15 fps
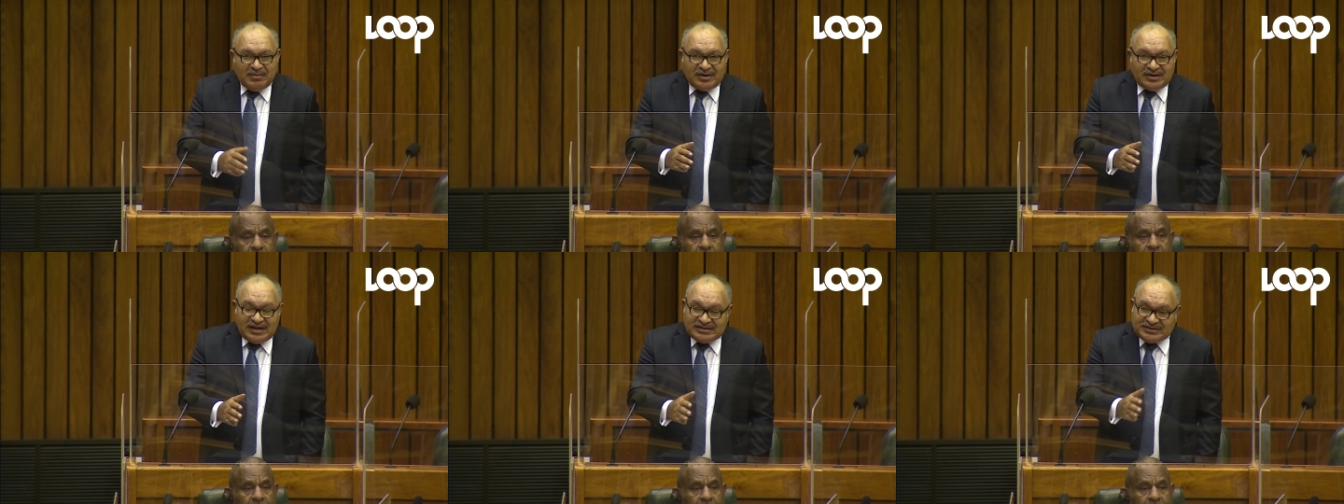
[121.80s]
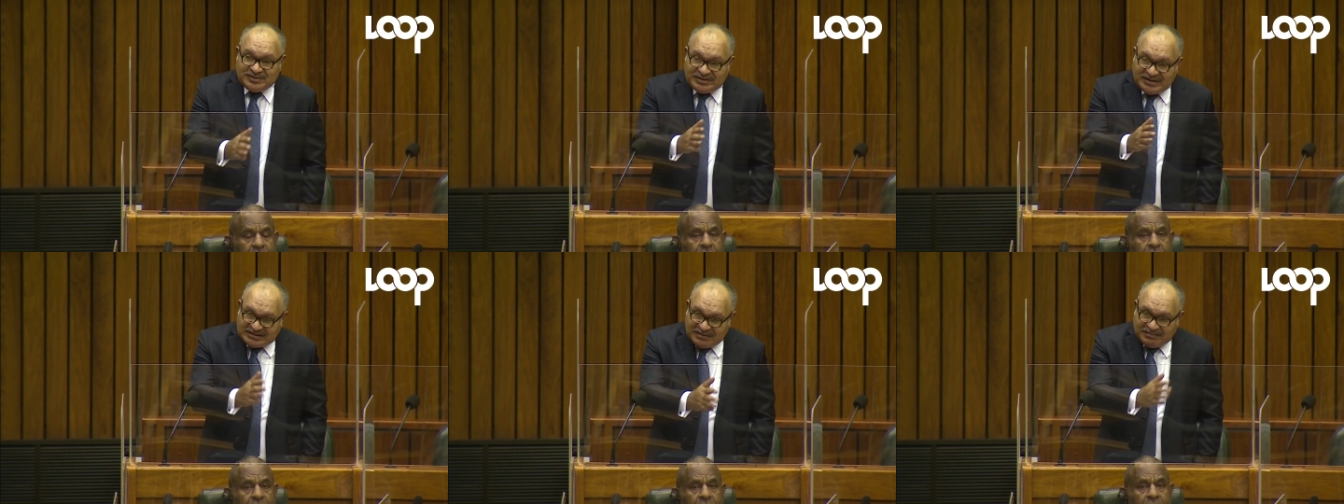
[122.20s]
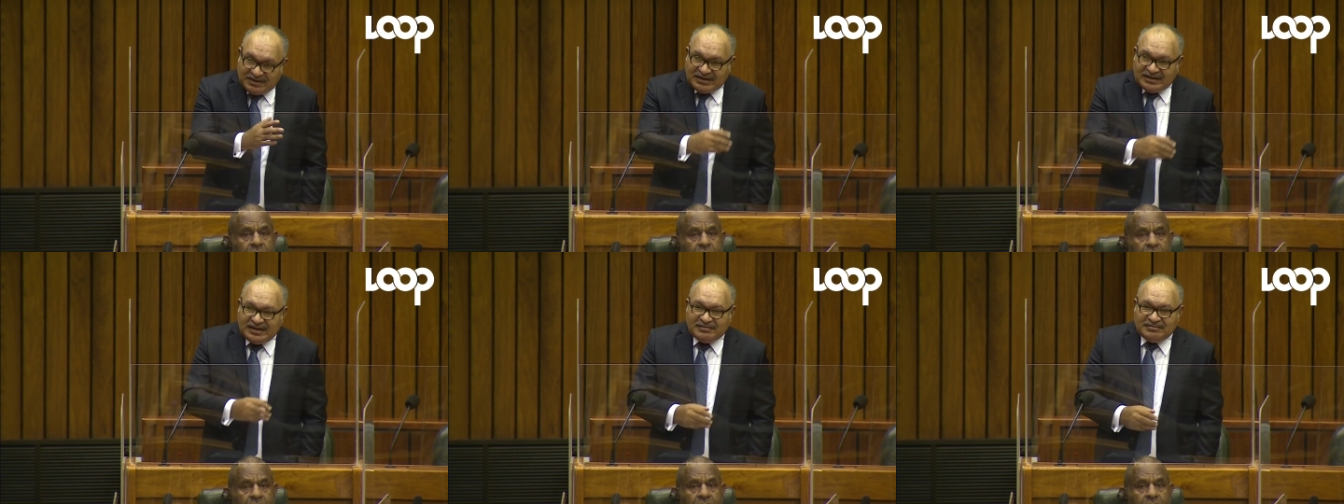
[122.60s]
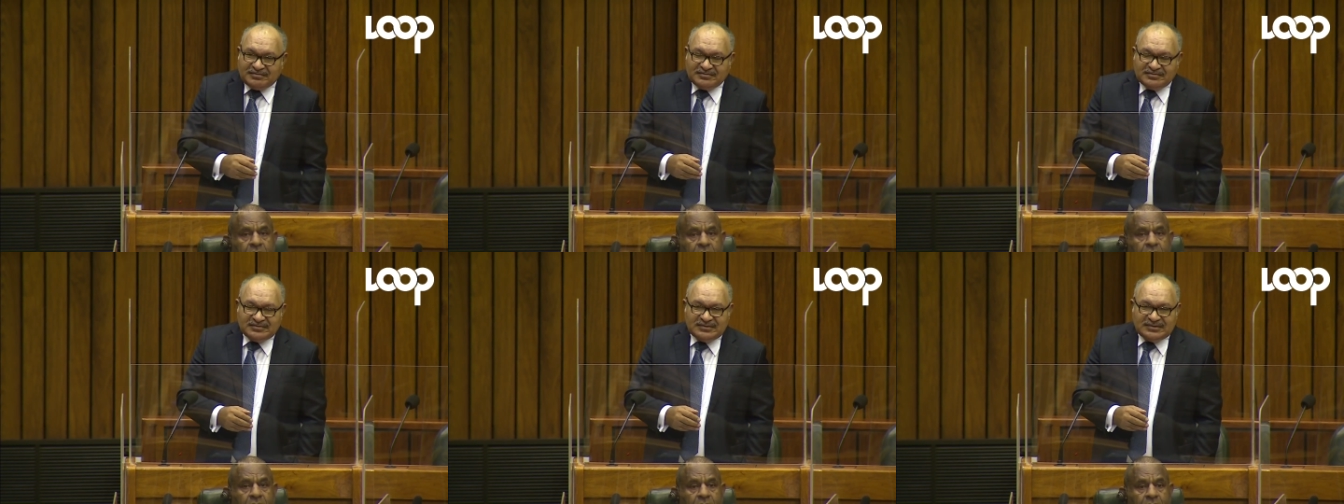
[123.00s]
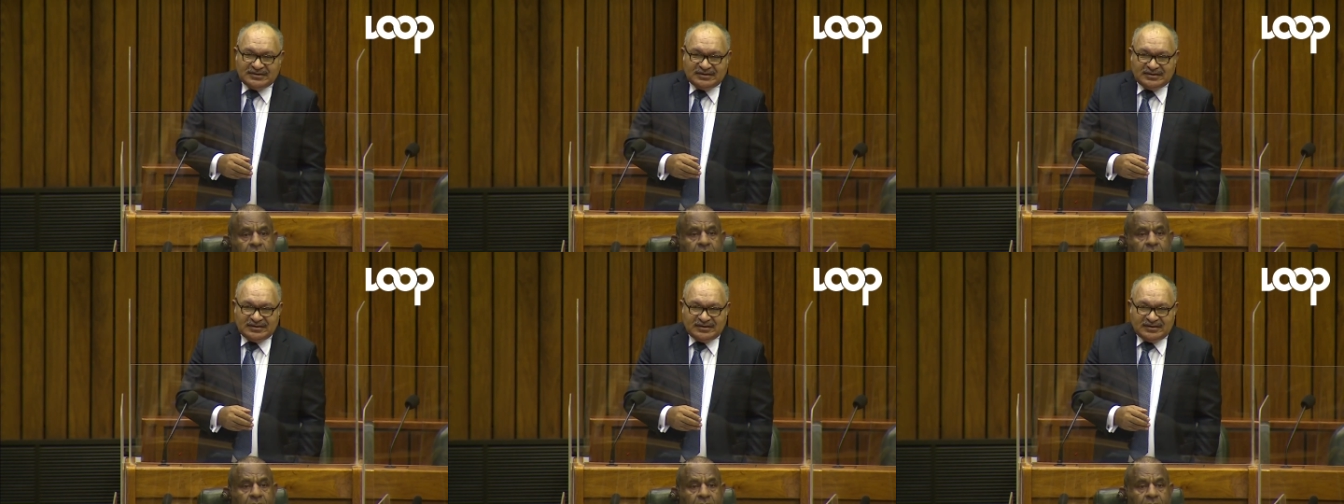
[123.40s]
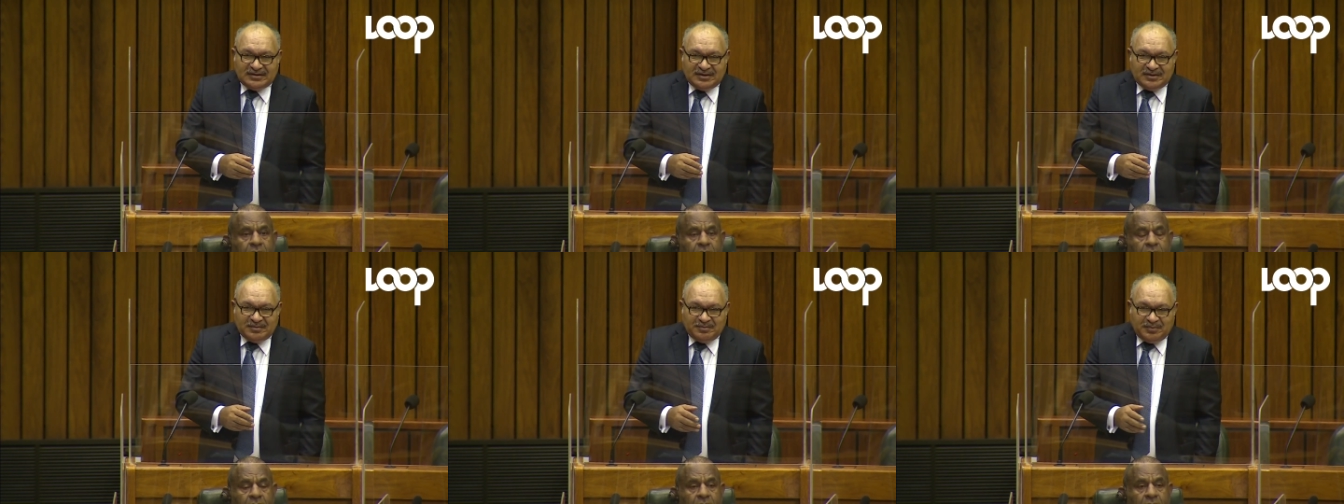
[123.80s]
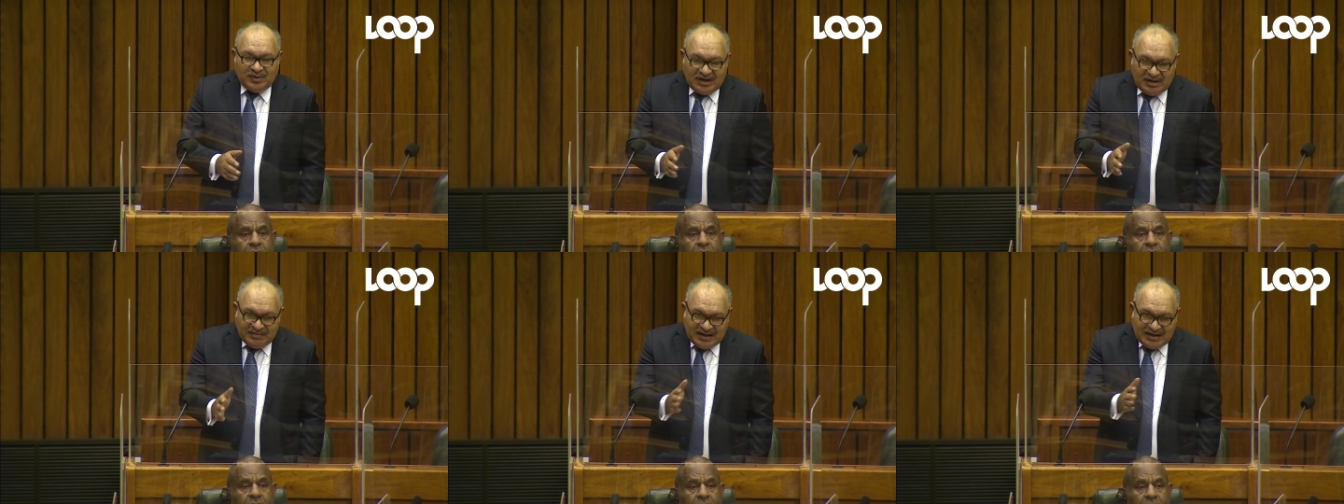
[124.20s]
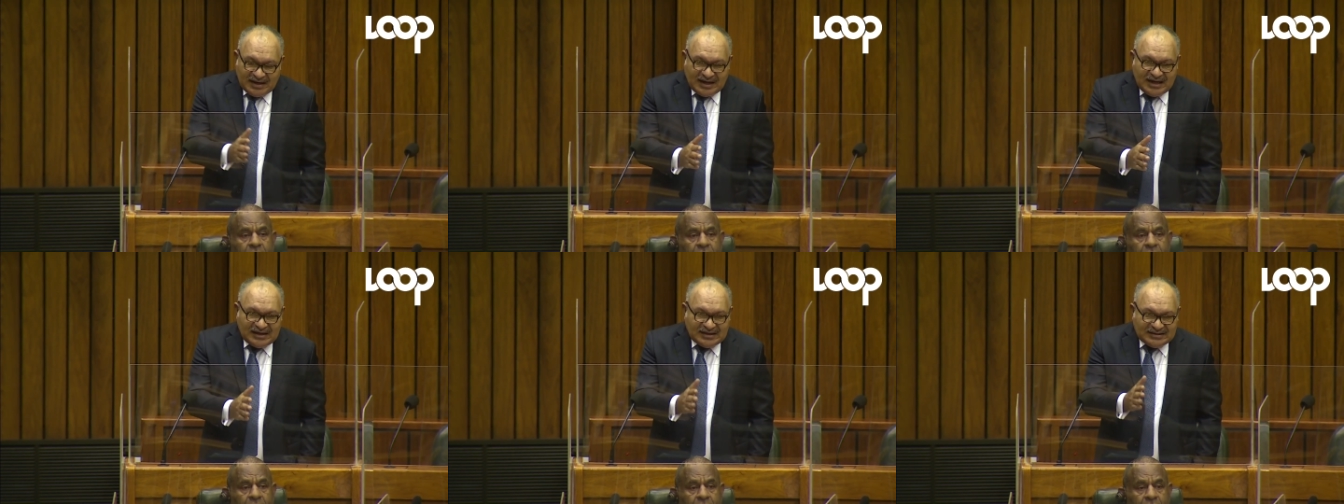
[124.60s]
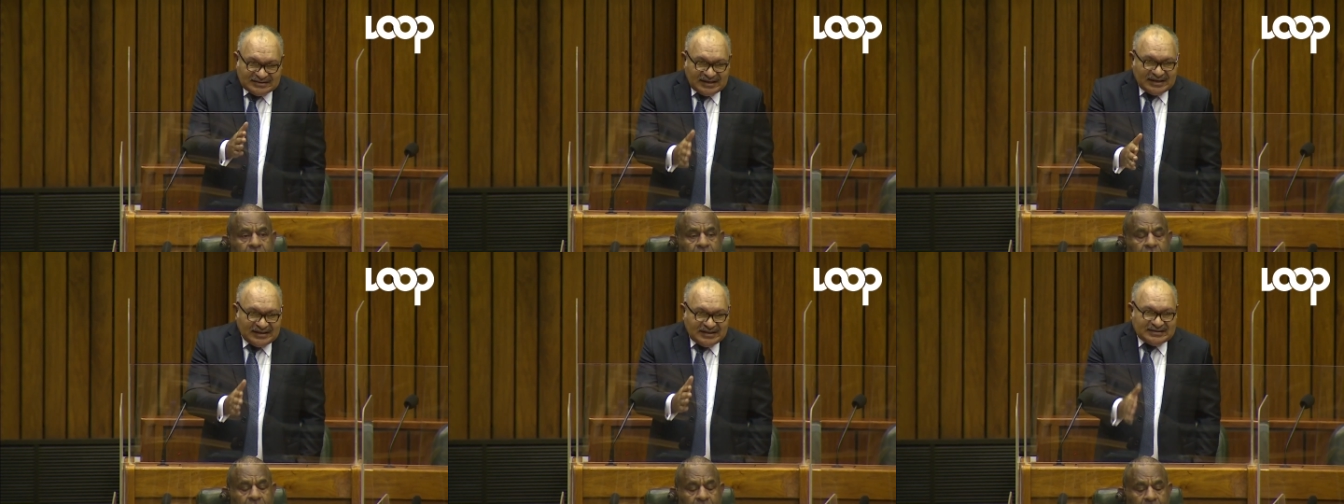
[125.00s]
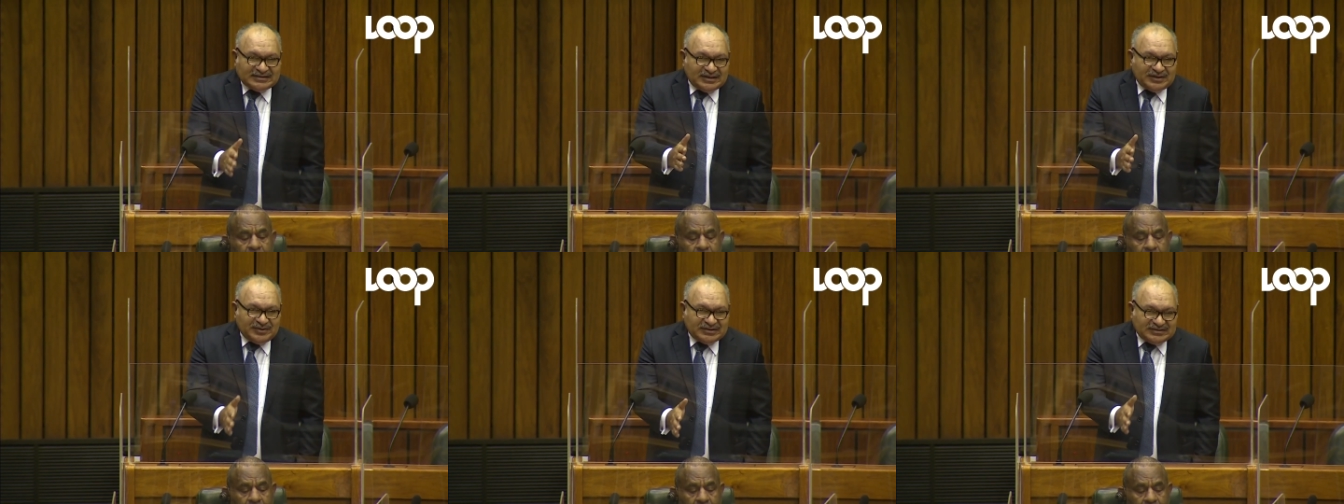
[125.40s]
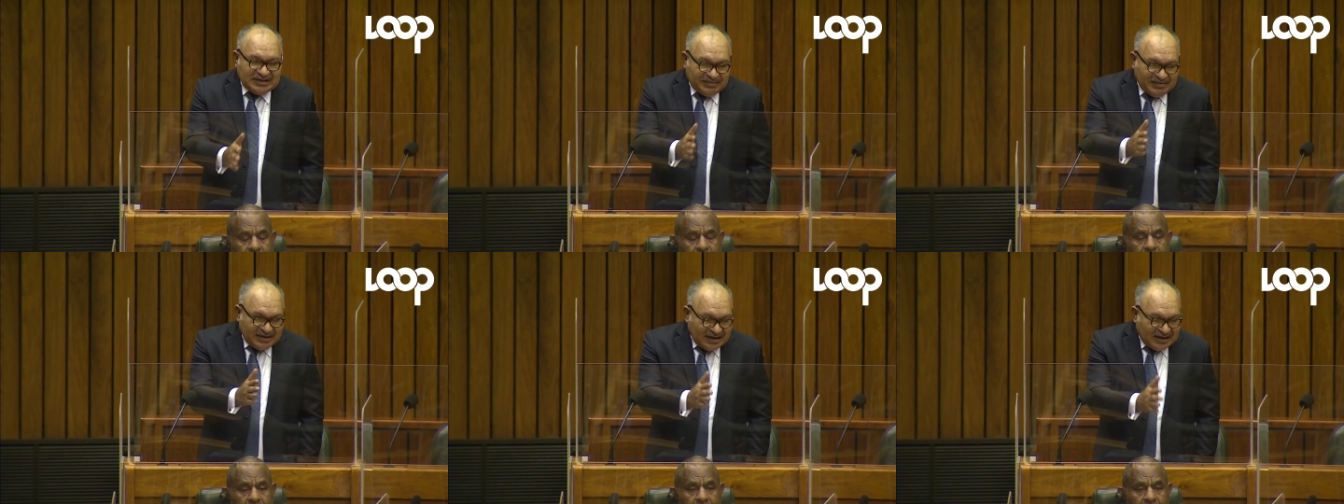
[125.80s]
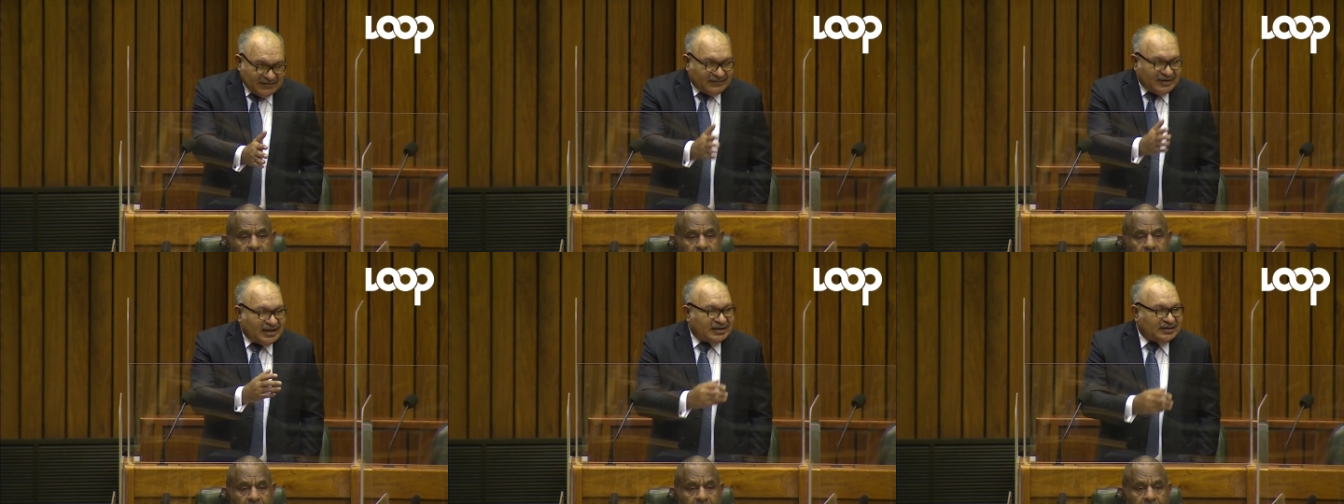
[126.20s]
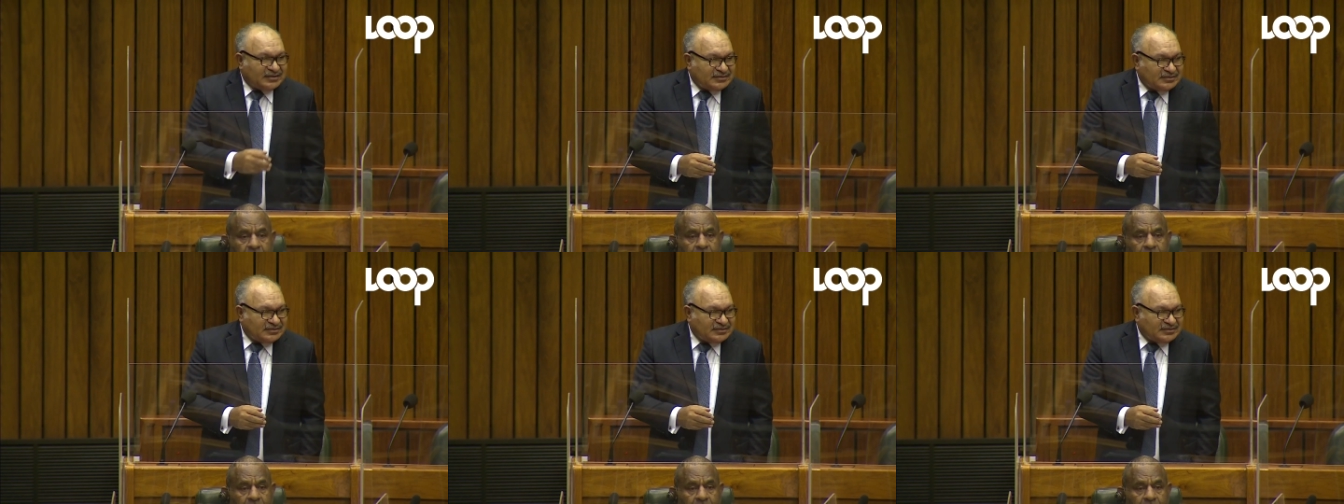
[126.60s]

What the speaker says: needs to discipline them. Pull them in line and say, listen, you are stepping out of line.